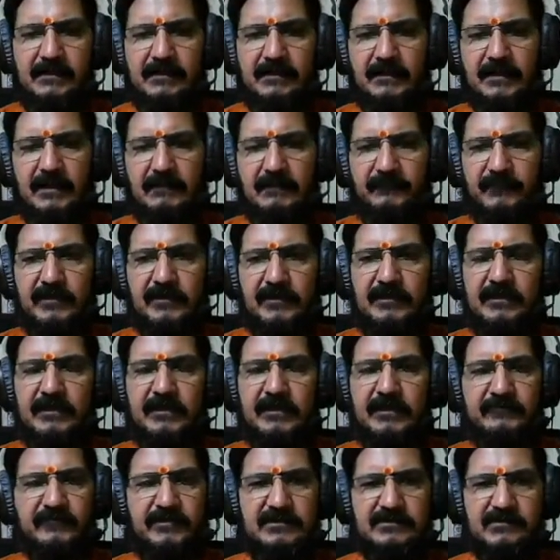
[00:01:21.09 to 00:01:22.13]
The graphical
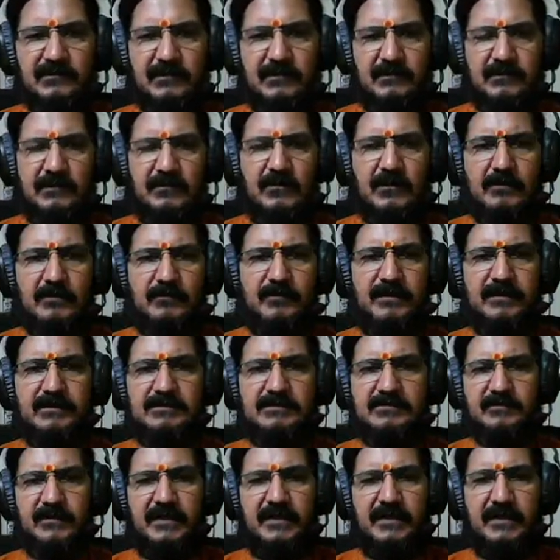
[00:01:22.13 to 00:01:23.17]
interface will not be
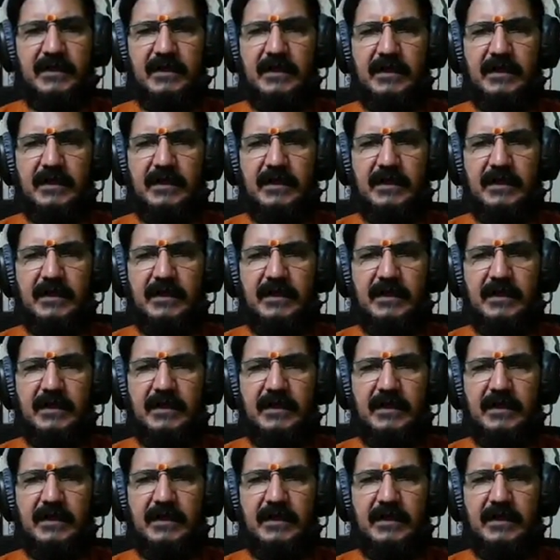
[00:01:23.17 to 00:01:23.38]
displayed.